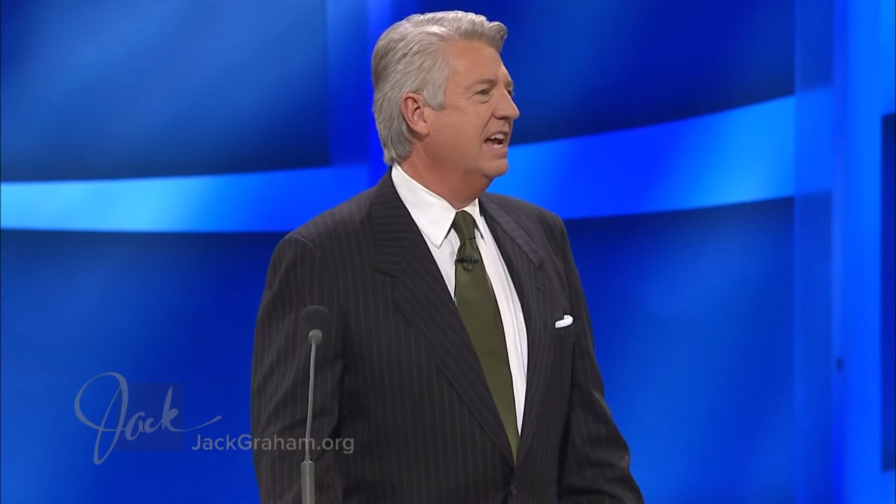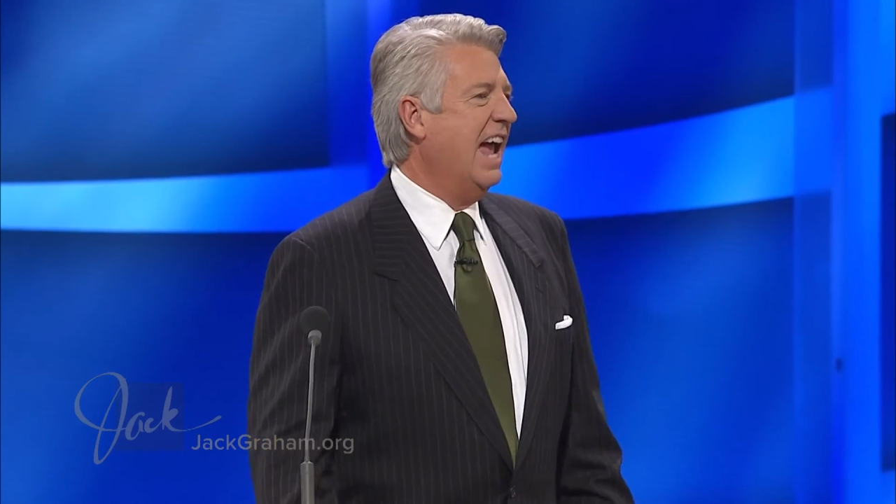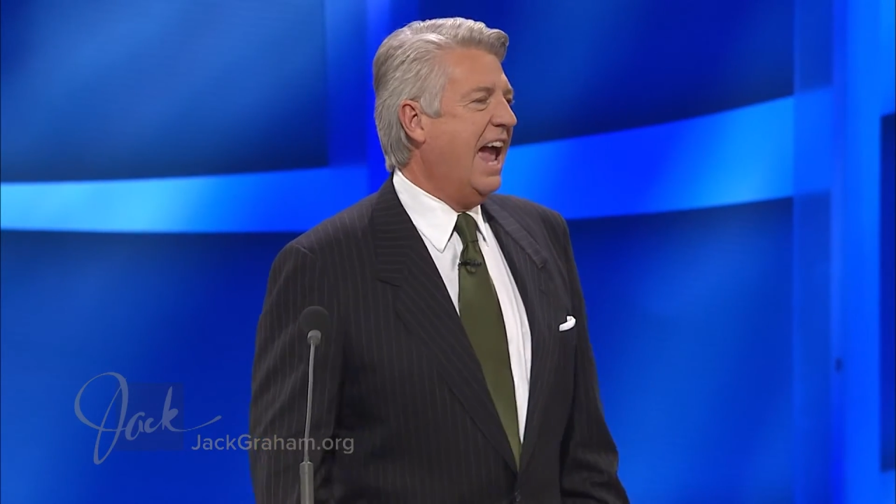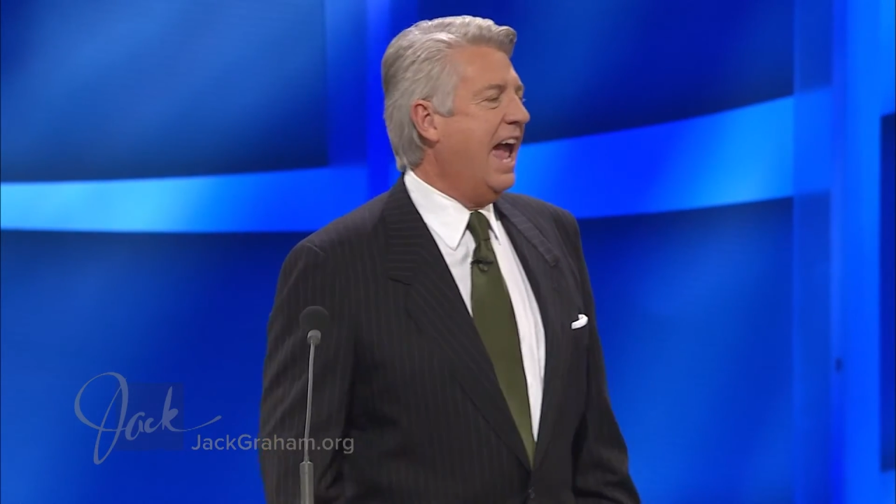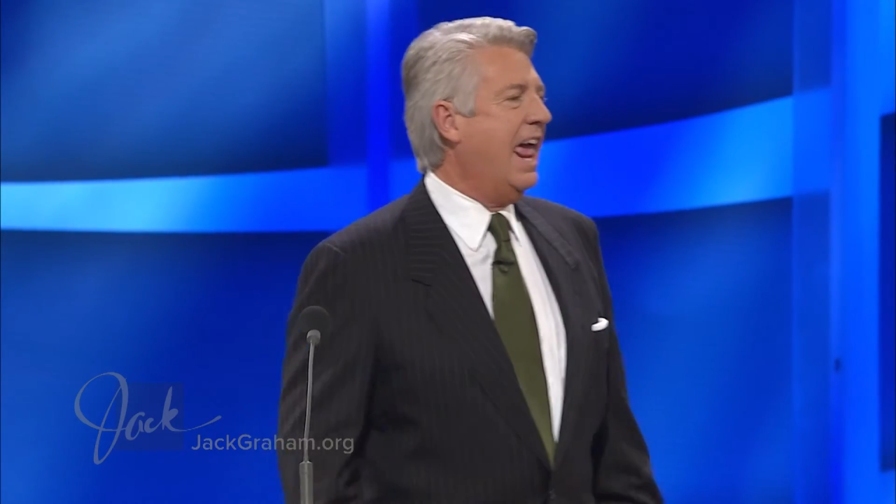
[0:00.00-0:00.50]

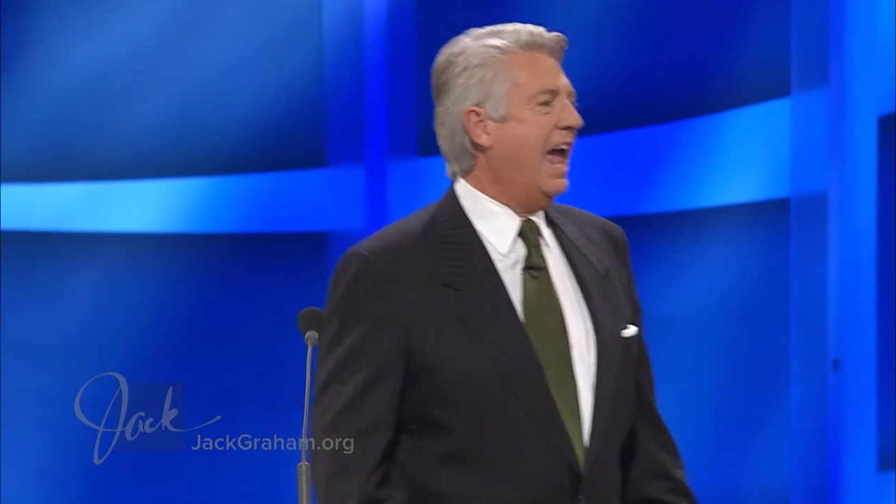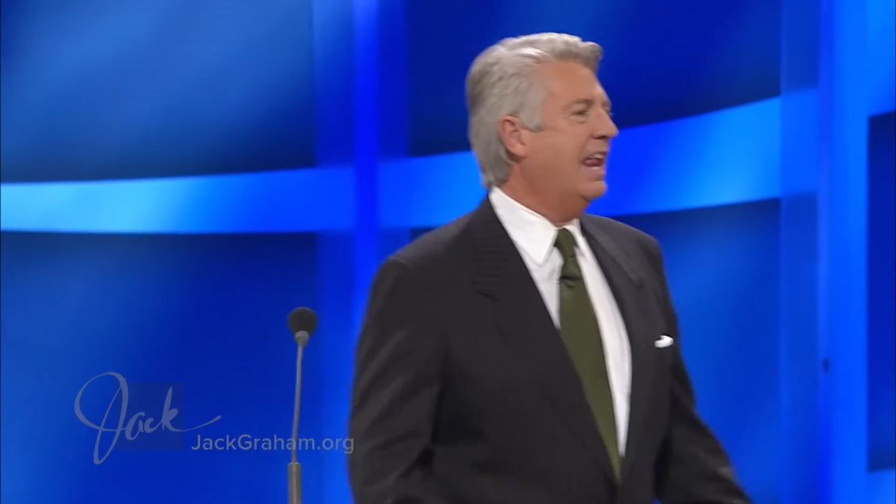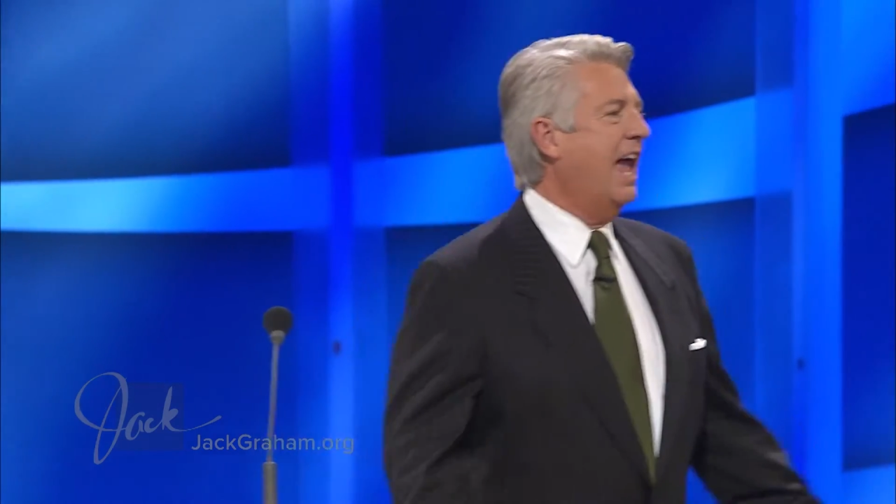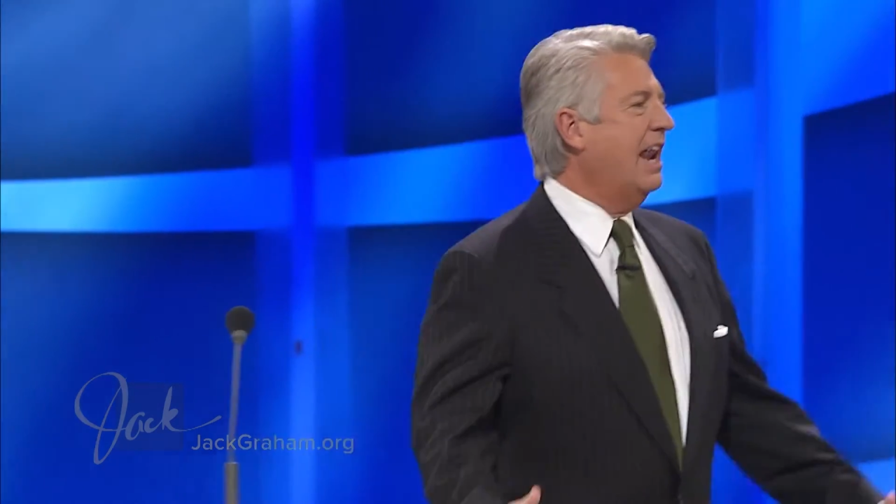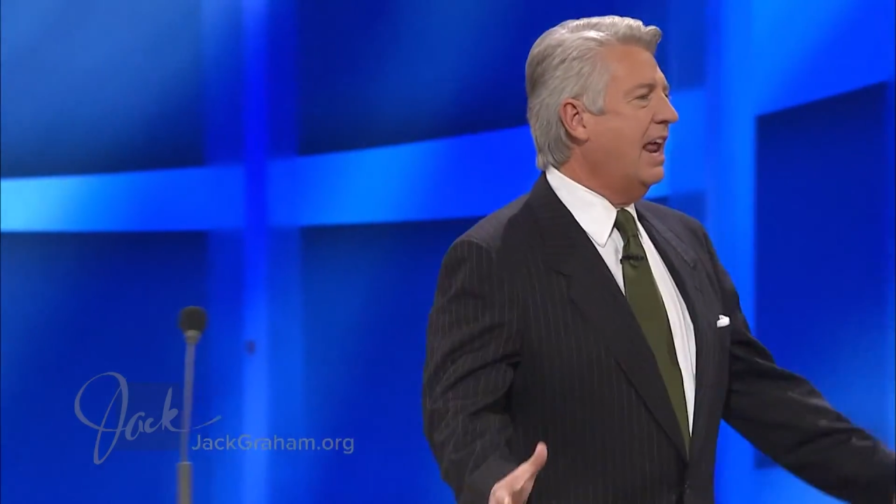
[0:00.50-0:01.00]

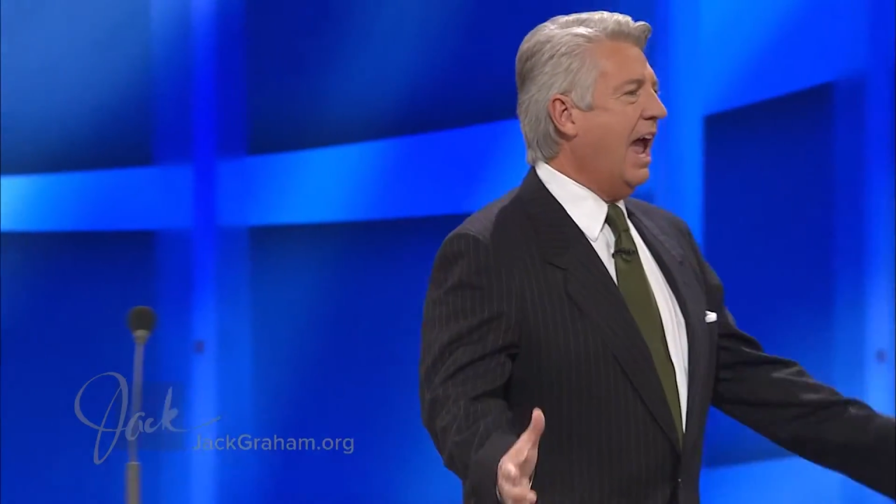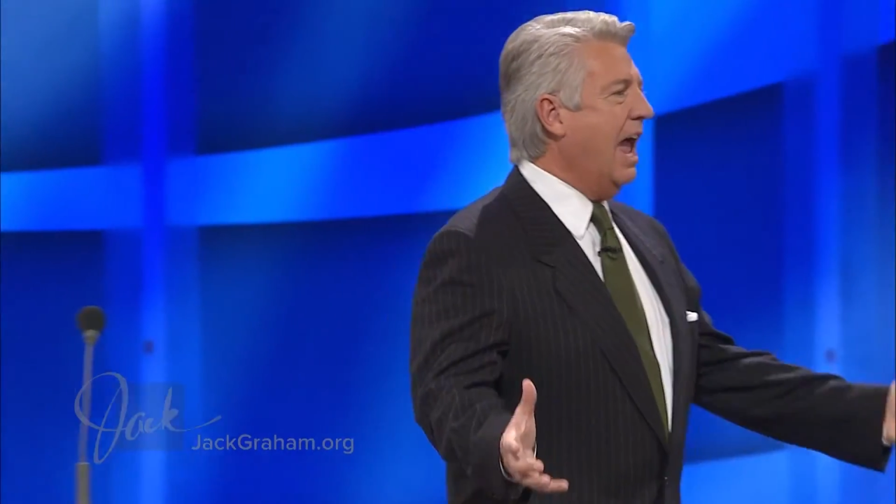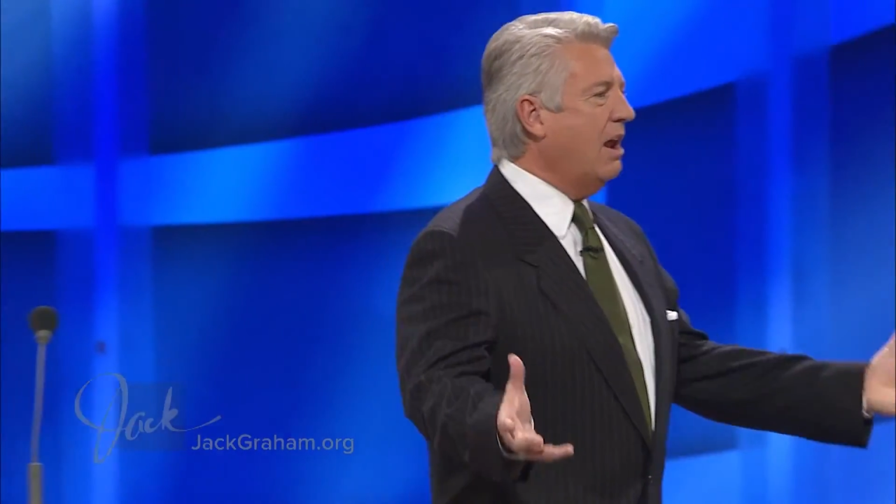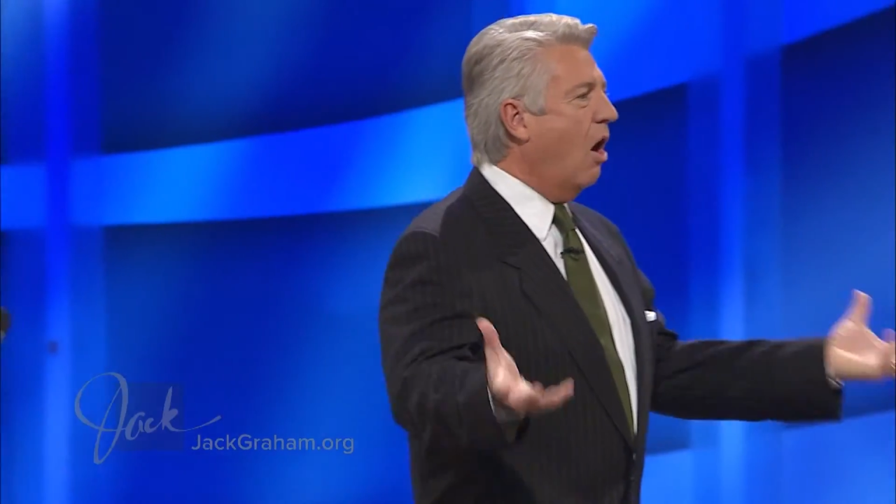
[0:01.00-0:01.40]
And